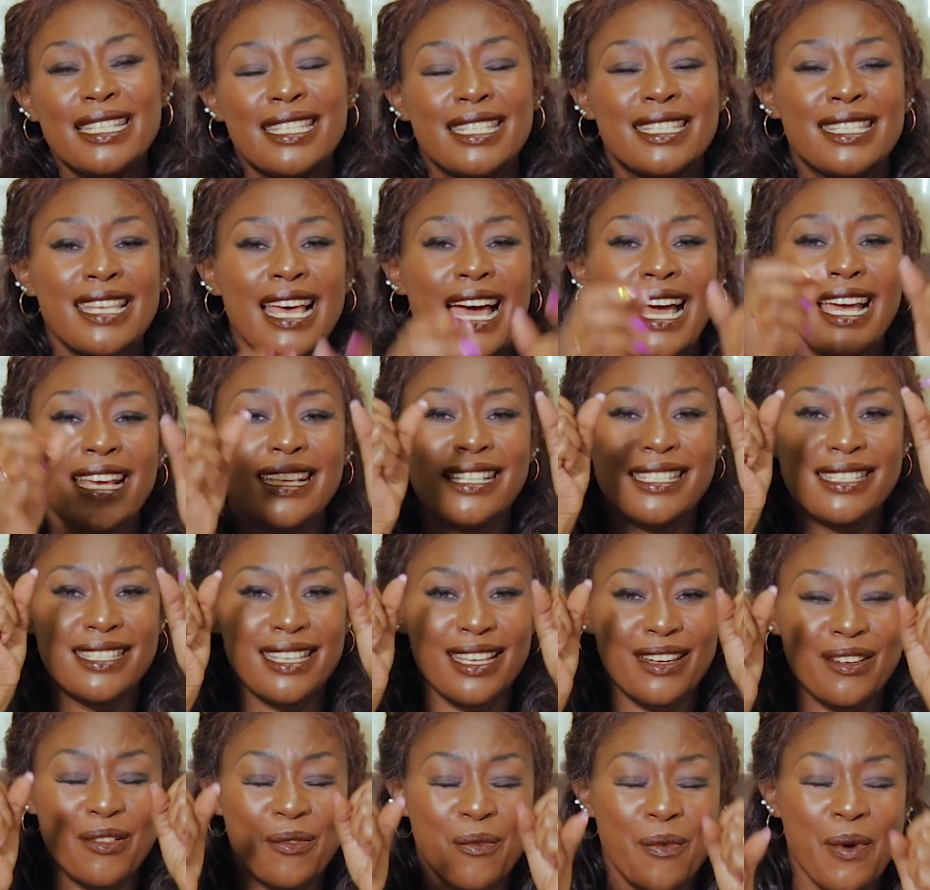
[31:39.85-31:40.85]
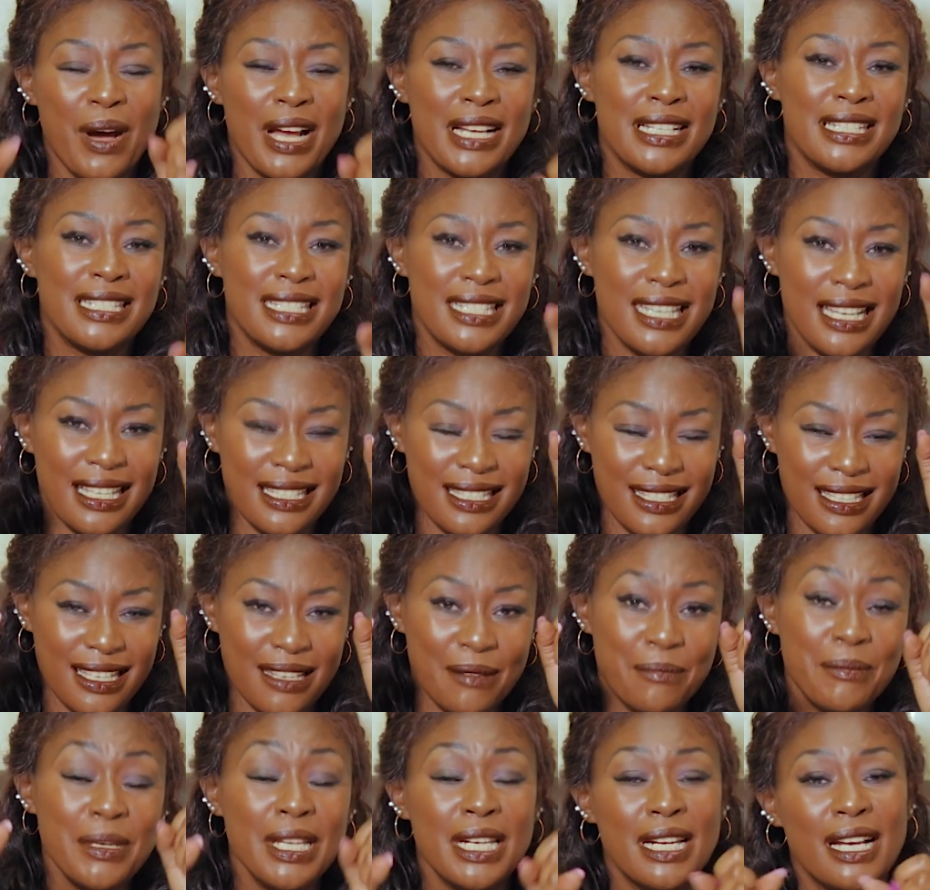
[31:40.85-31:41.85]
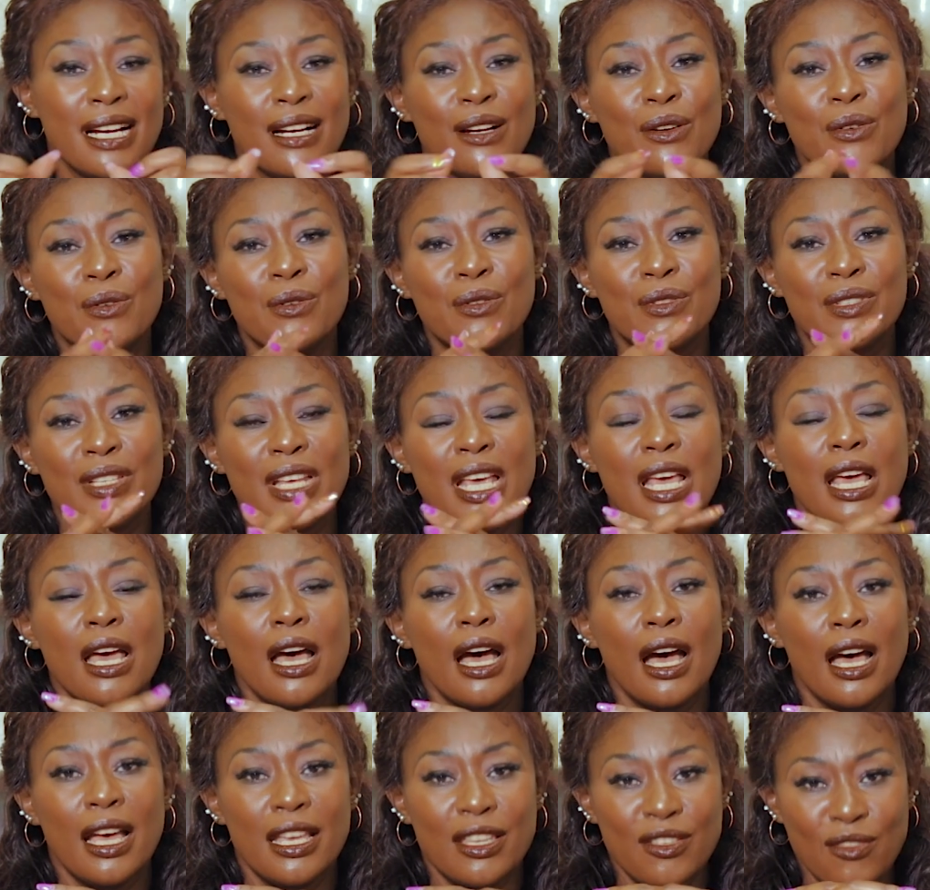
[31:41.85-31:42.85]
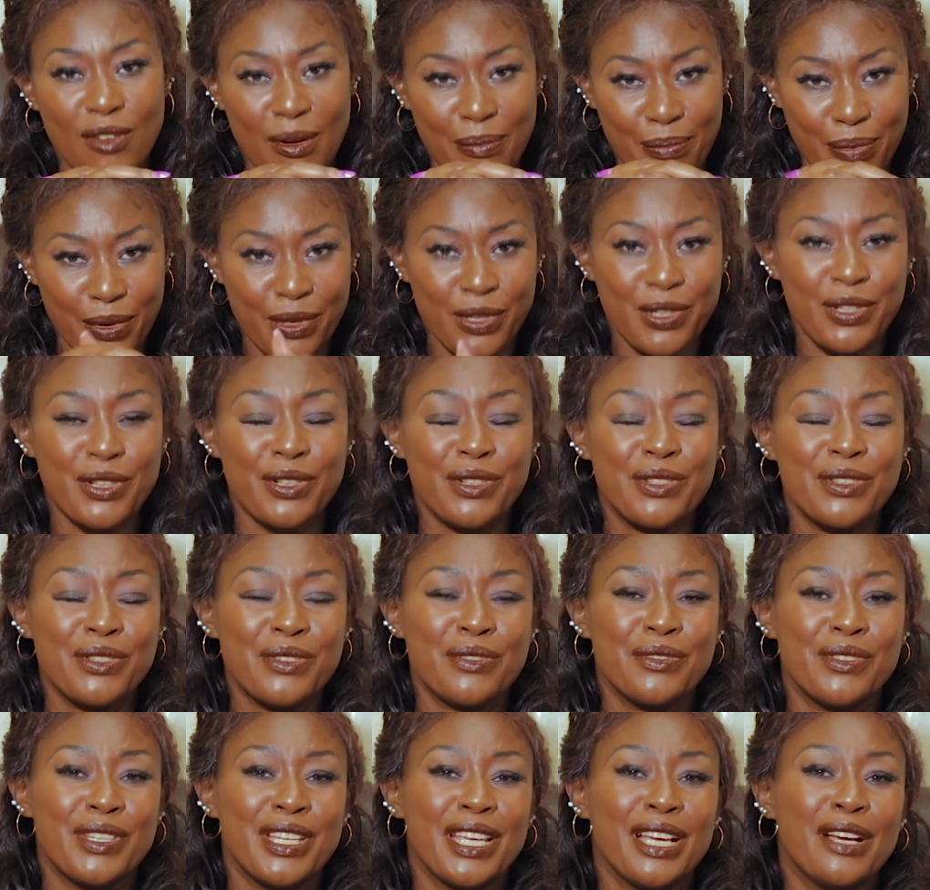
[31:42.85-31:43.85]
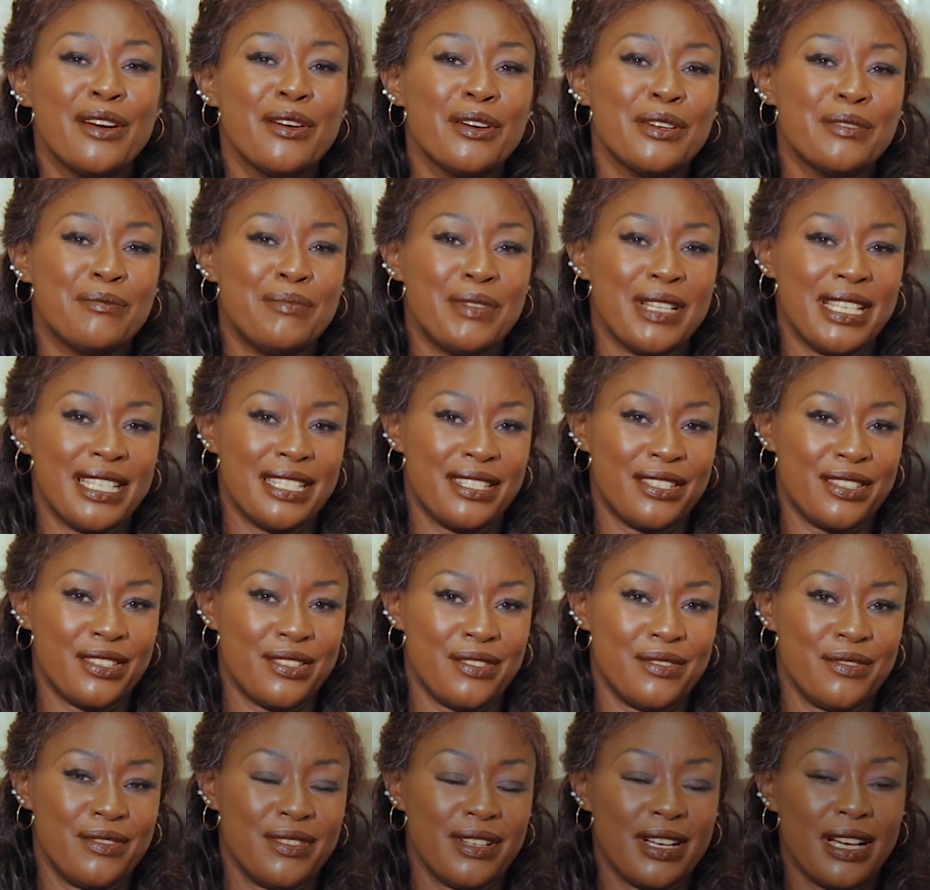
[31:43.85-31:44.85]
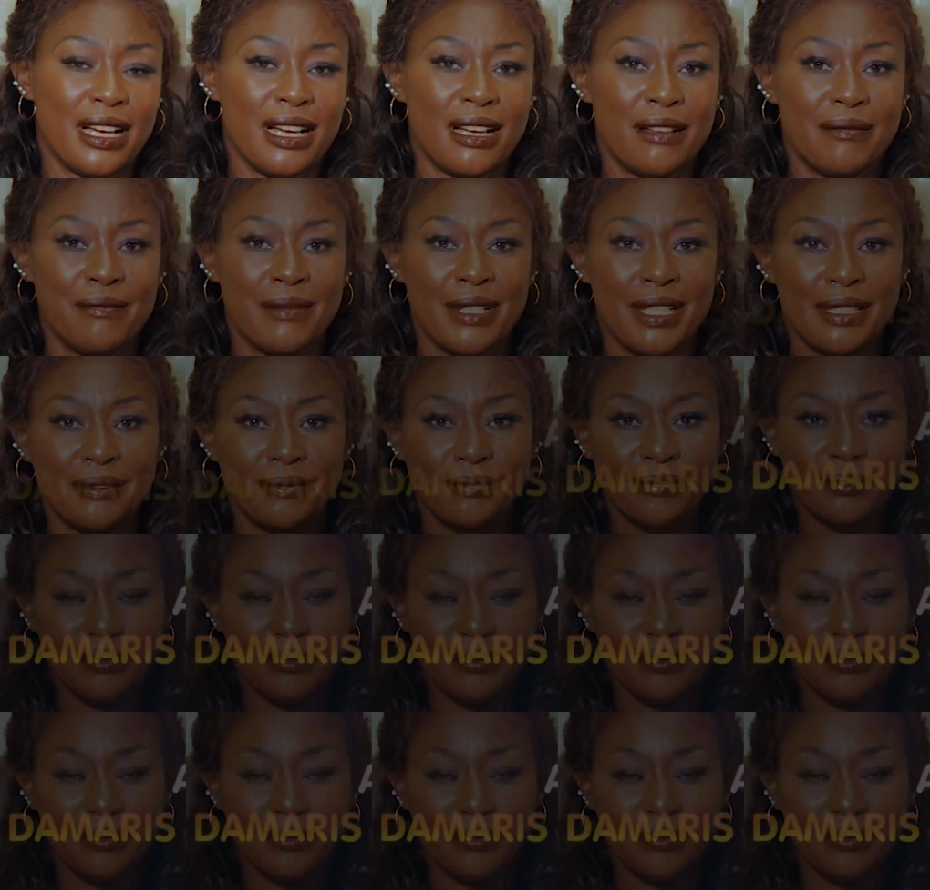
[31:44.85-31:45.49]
signs and wonders and miracles are your portion today. God bless you. Amen.